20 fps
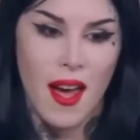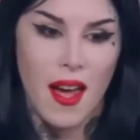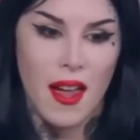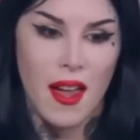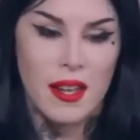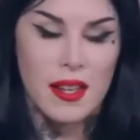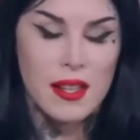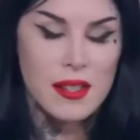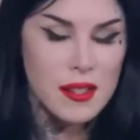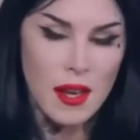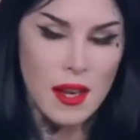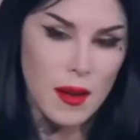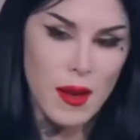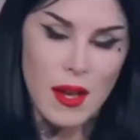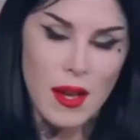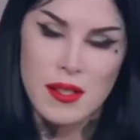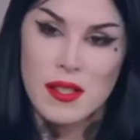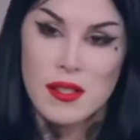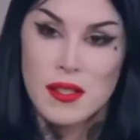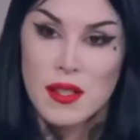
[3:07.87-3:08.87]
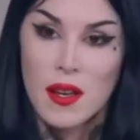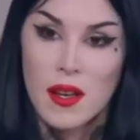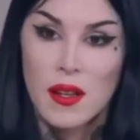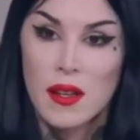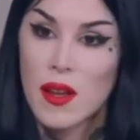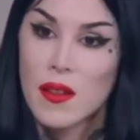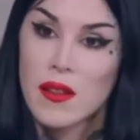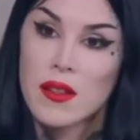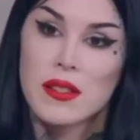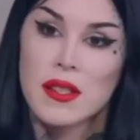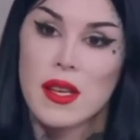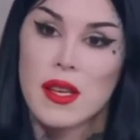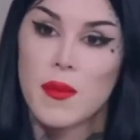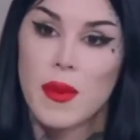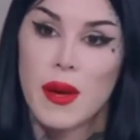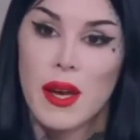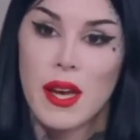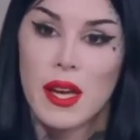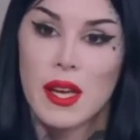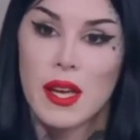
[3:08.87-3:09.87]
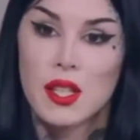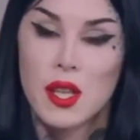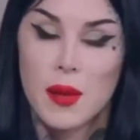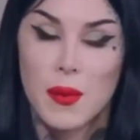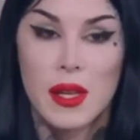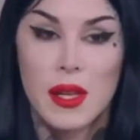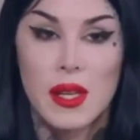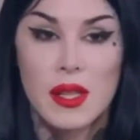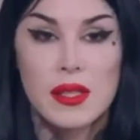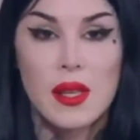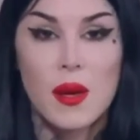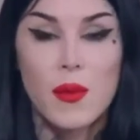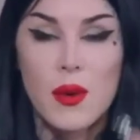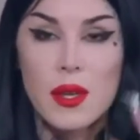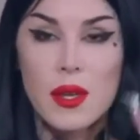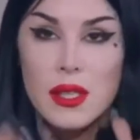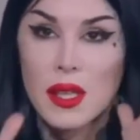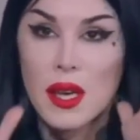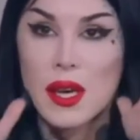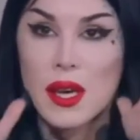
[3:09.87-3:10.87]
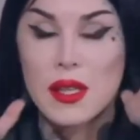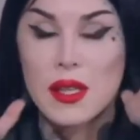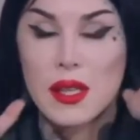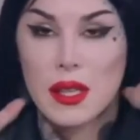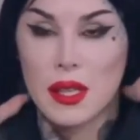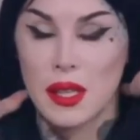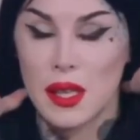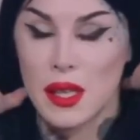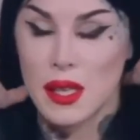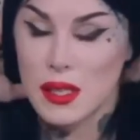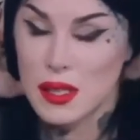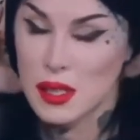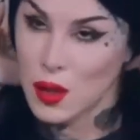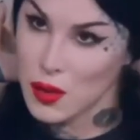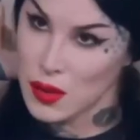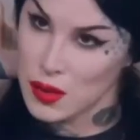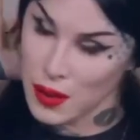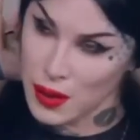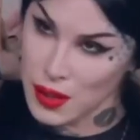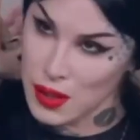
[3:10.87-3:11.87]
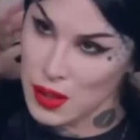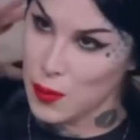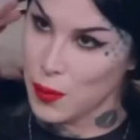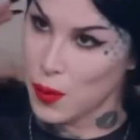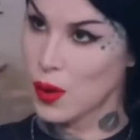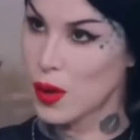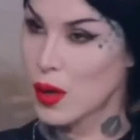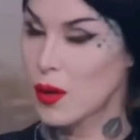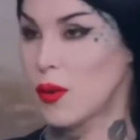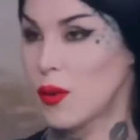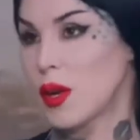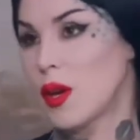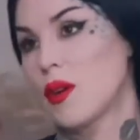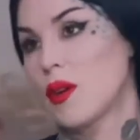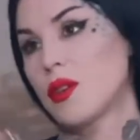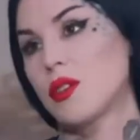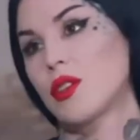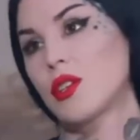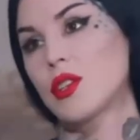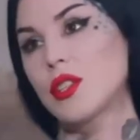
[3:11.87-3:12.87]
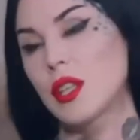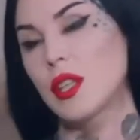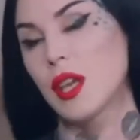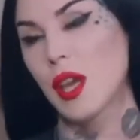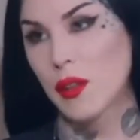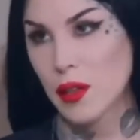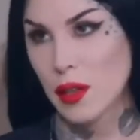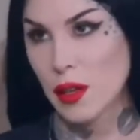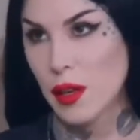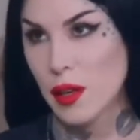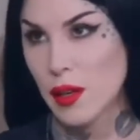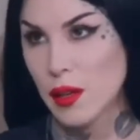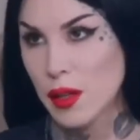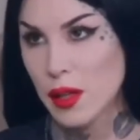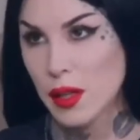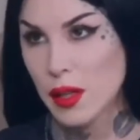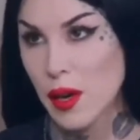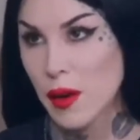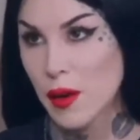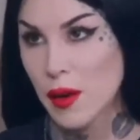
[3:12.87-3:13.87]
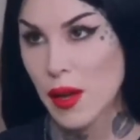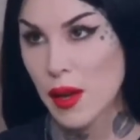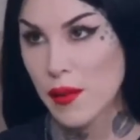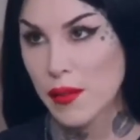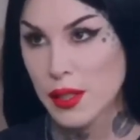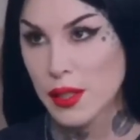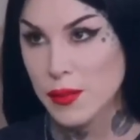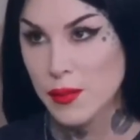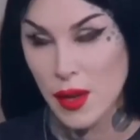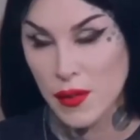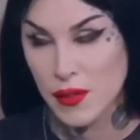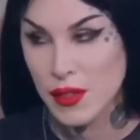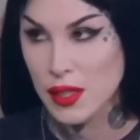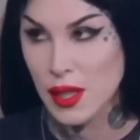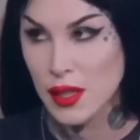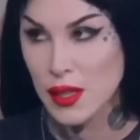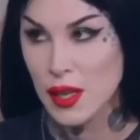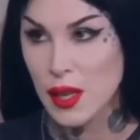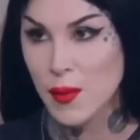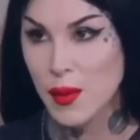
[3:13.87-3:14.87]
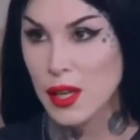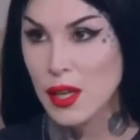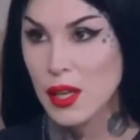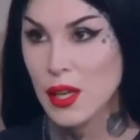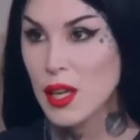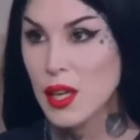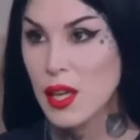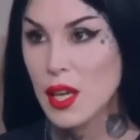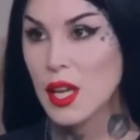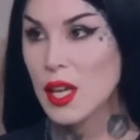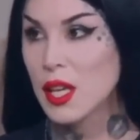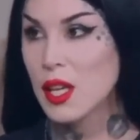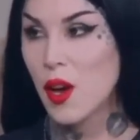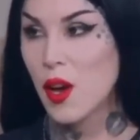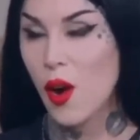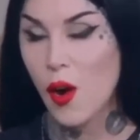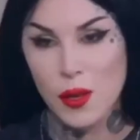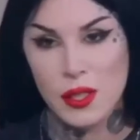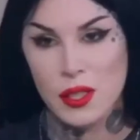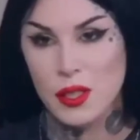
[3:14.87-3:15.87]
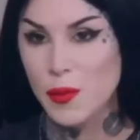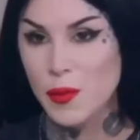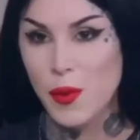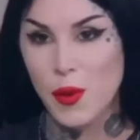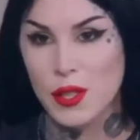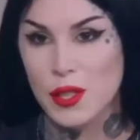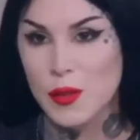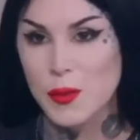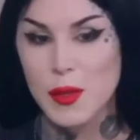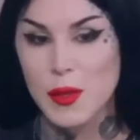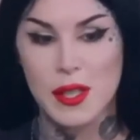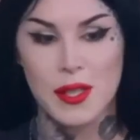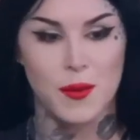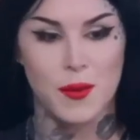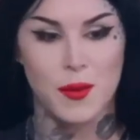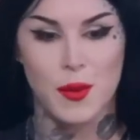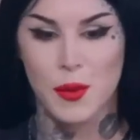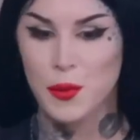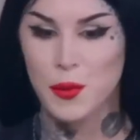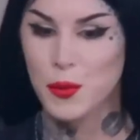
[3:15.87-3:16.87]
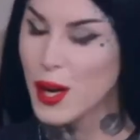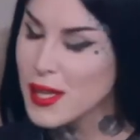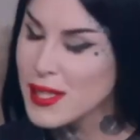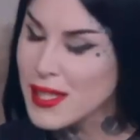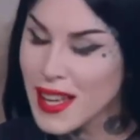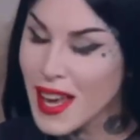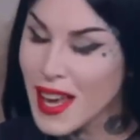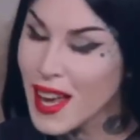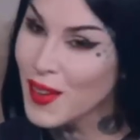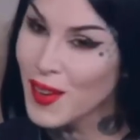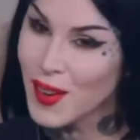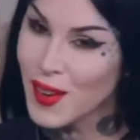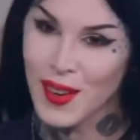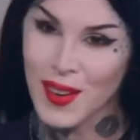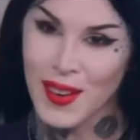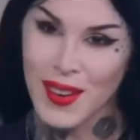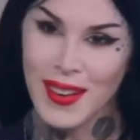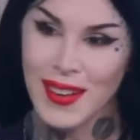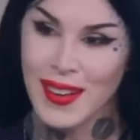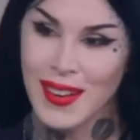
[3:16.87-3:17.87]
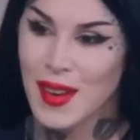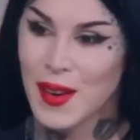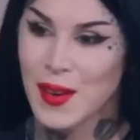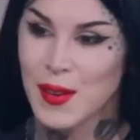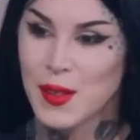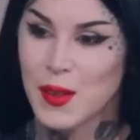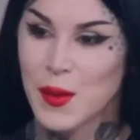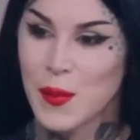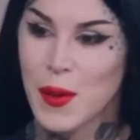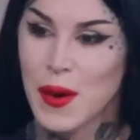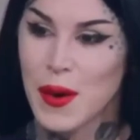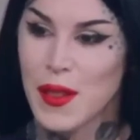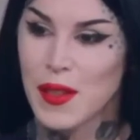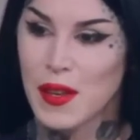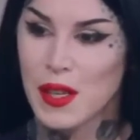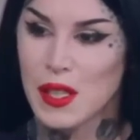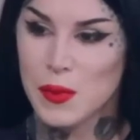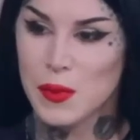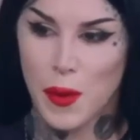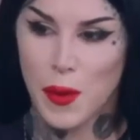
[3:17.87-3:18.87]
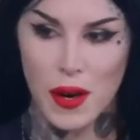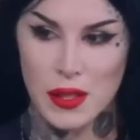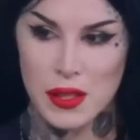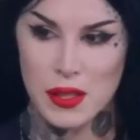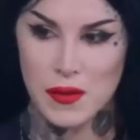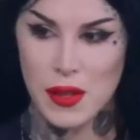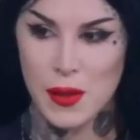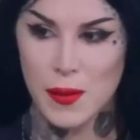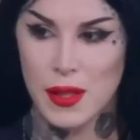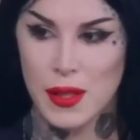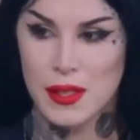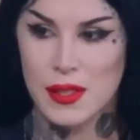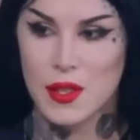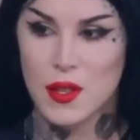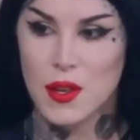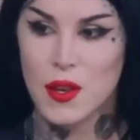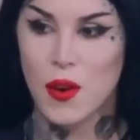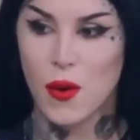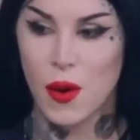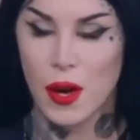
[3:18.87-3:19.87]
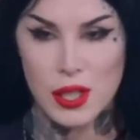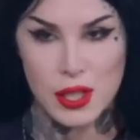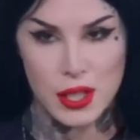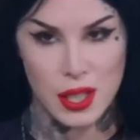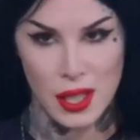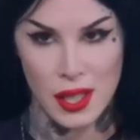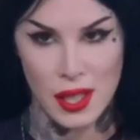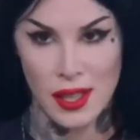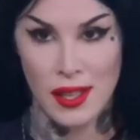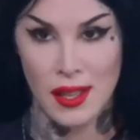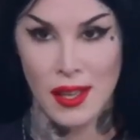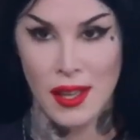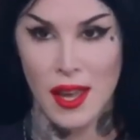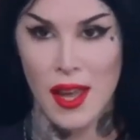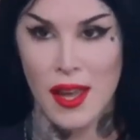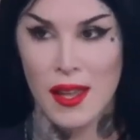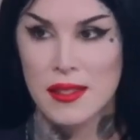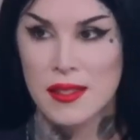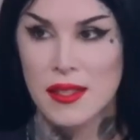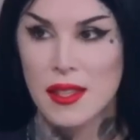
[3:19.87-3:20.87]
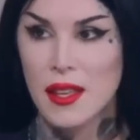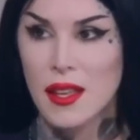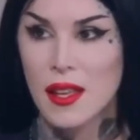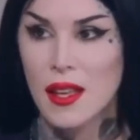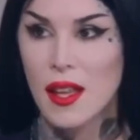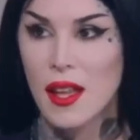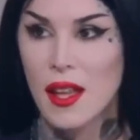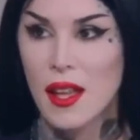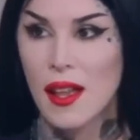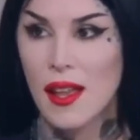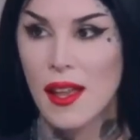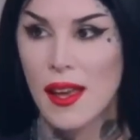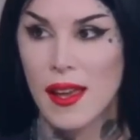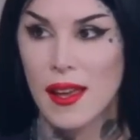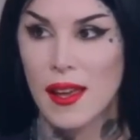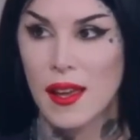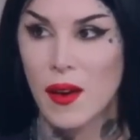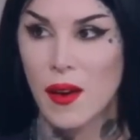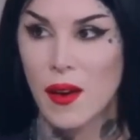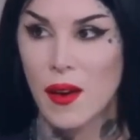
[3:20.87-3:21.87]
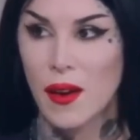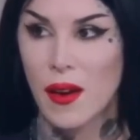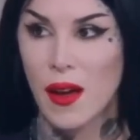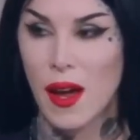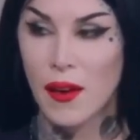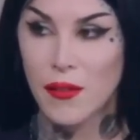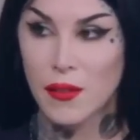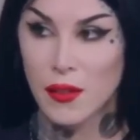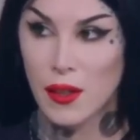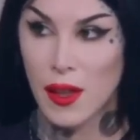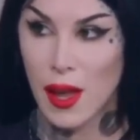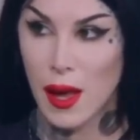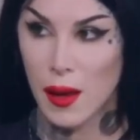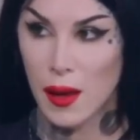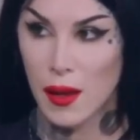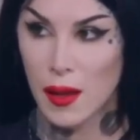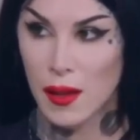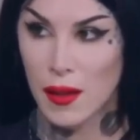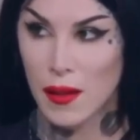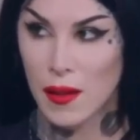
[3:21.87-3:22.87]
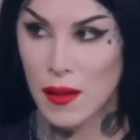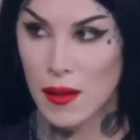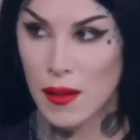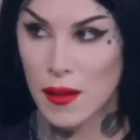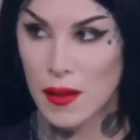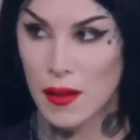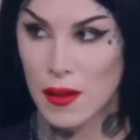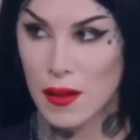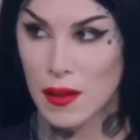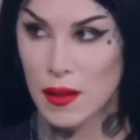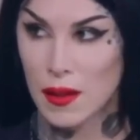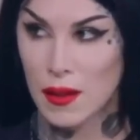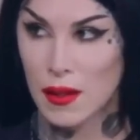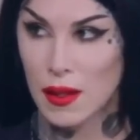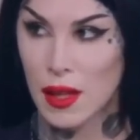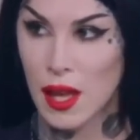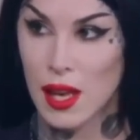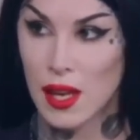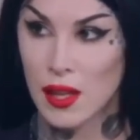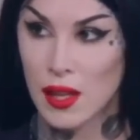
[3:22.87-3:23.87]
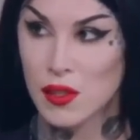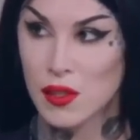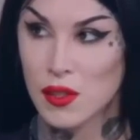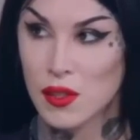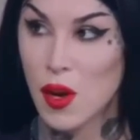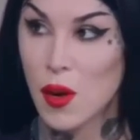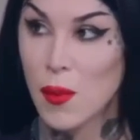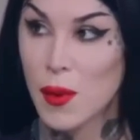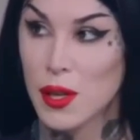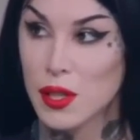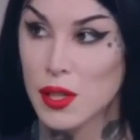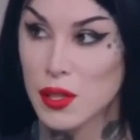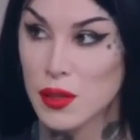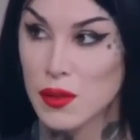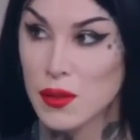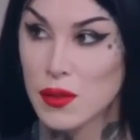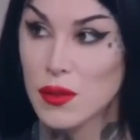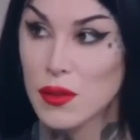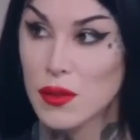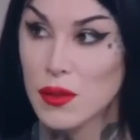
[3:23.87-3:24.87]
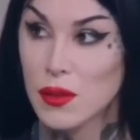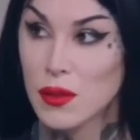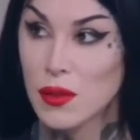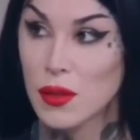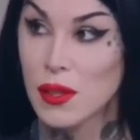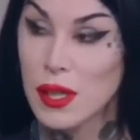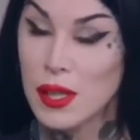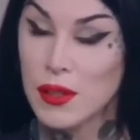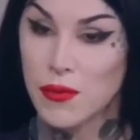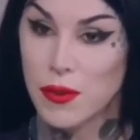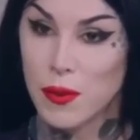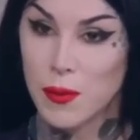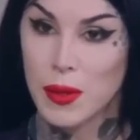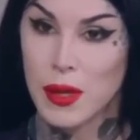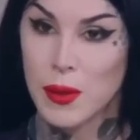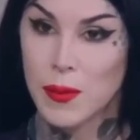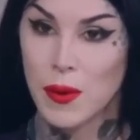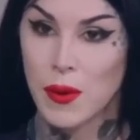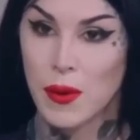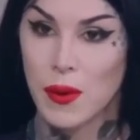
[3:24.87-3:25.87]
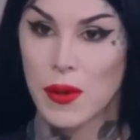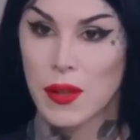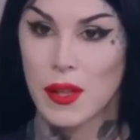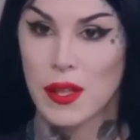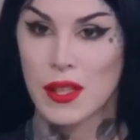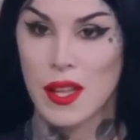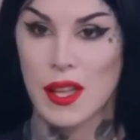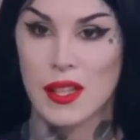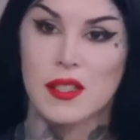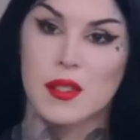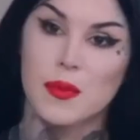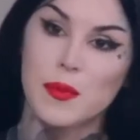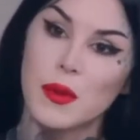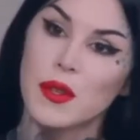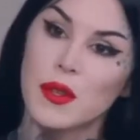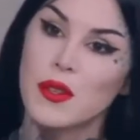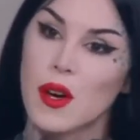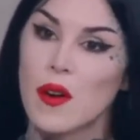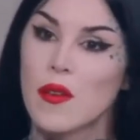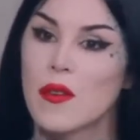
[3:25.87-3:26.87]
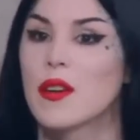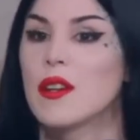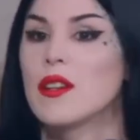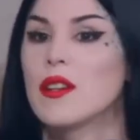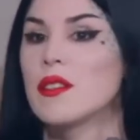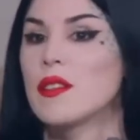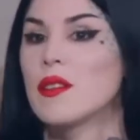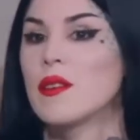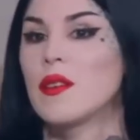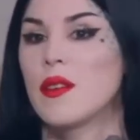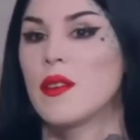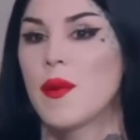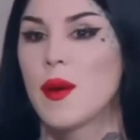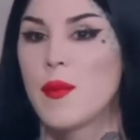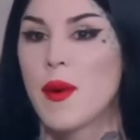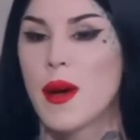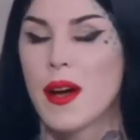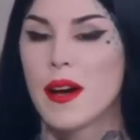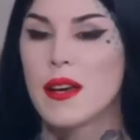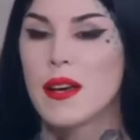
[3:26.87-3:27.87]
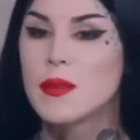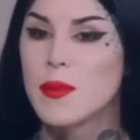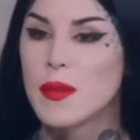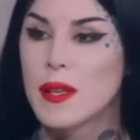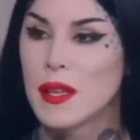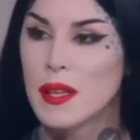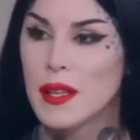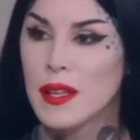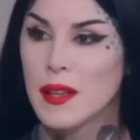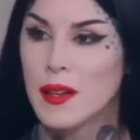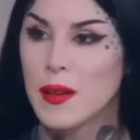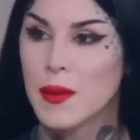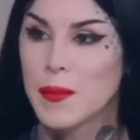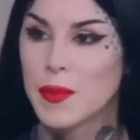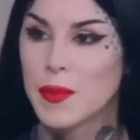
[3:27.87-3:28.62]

And he's not necessarily on the same page. I mean, in some ways he, he is, you know, he's very supportive. We go to church together, you know, every, every Sunday, my, he always supports me. We pray together, we do, but there's parts of him that's still questioning. And like, after that, getting so much grief from people that spilled over into my, my husband,